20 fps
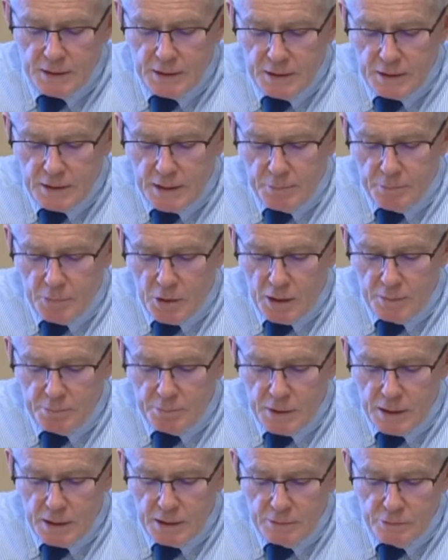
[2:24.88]
That might
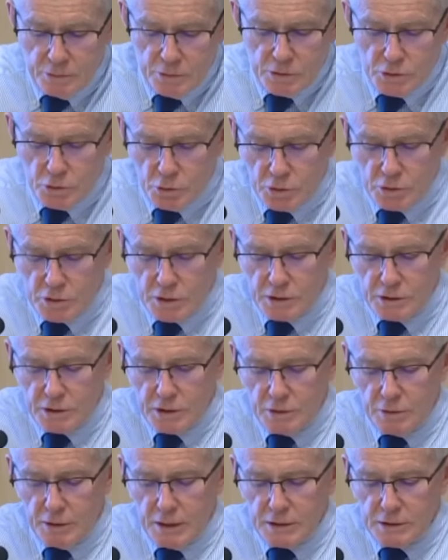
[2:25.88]
mean resource
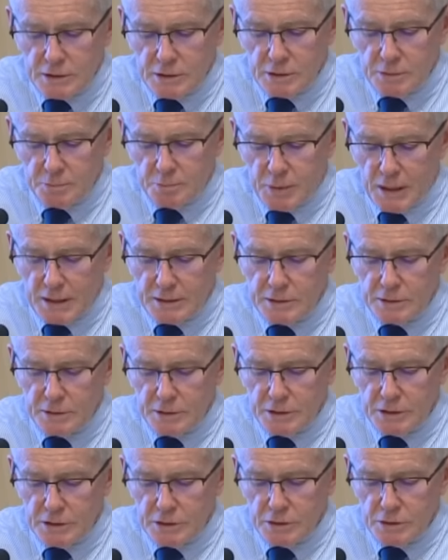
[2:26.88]
considerations, practical
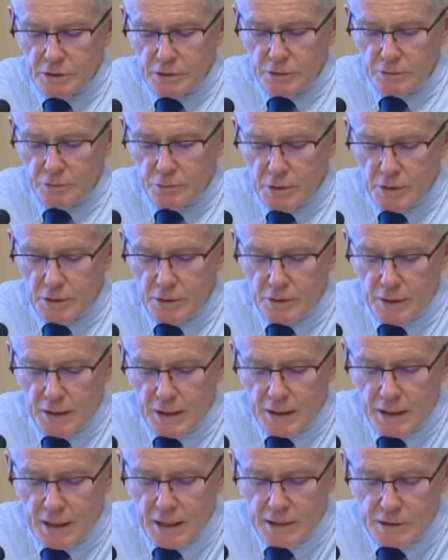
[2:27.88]
issues of whether they
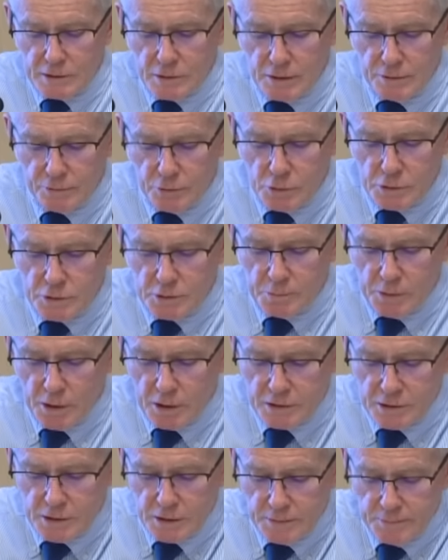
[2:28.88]
can actually enforce the
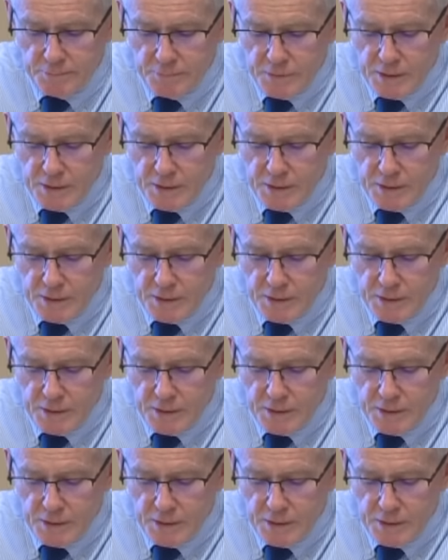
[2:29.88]
policy.